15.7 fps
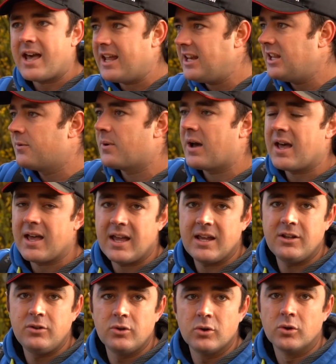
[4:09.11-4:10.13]
anywhere
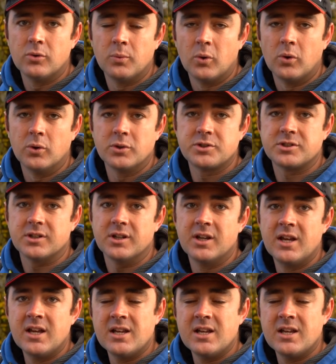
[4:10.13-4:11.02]
in your water.